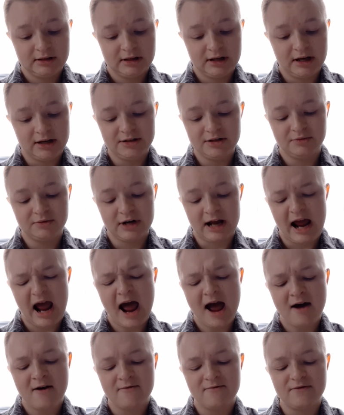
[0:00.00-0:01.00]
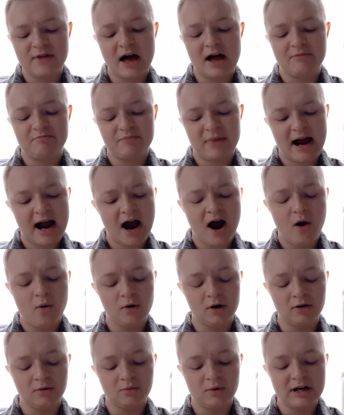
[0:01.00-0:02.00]
I don't have that
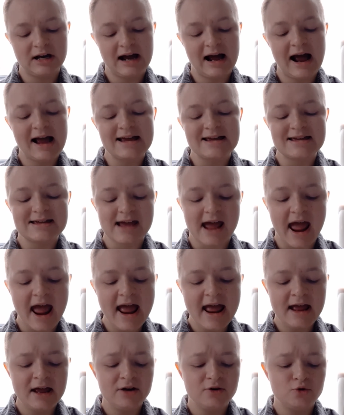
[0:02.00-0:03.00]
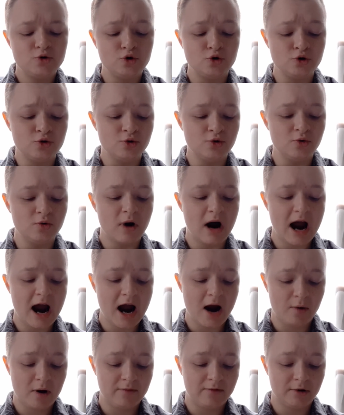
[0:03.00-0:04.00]
power. What I can do,
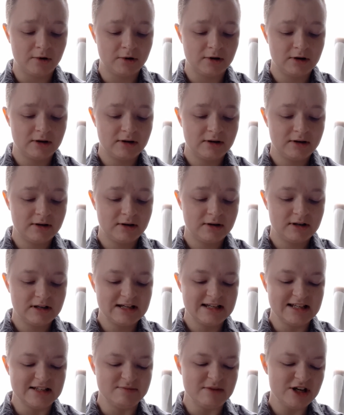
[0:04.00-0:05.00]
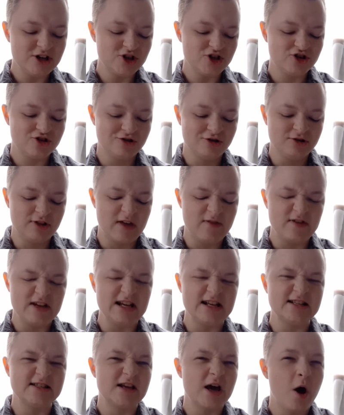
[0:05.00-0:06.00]
however, is make sure that
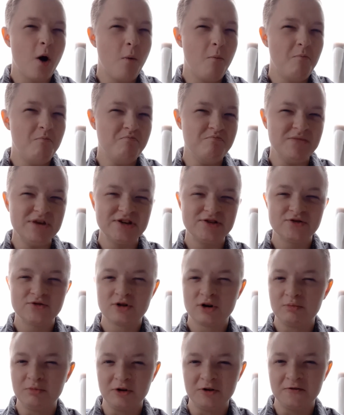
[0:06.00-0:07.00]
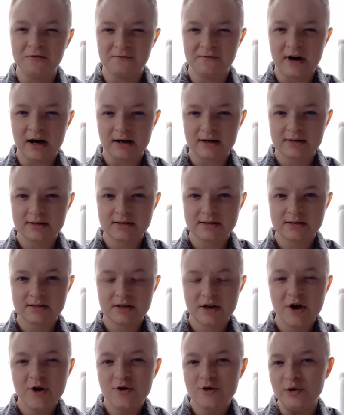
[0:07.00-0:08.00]
these miserable fucks
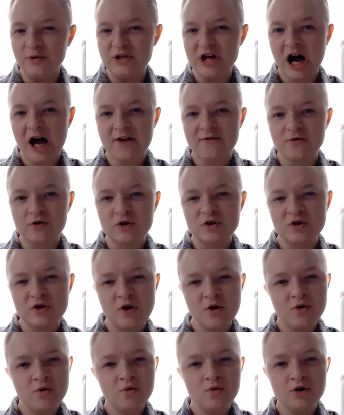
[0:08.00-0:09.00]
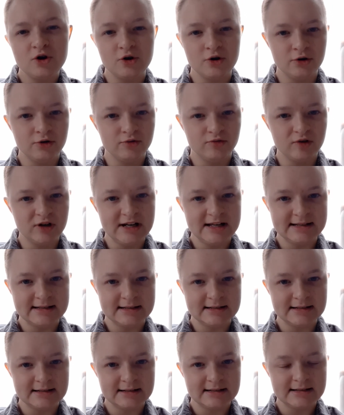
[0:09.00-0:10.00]
who die for no good
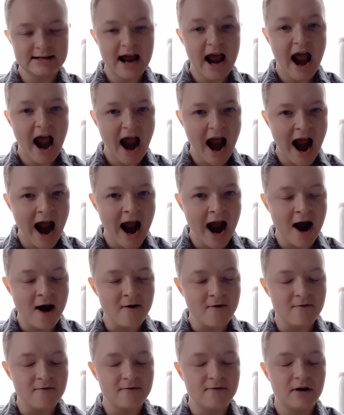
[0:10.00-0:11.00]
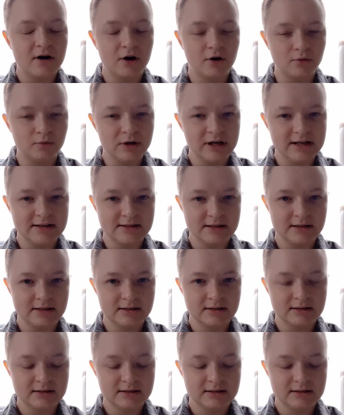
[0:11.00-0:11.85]
reason have a reason.